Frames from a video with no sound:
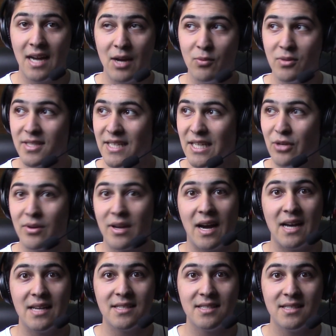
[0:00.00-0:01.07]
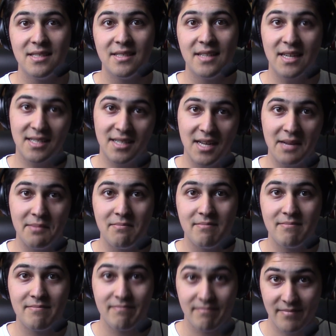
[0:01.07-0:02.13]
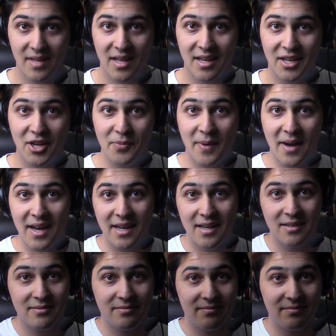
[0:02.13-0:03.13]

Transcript: will see you guys next time. Goodbye.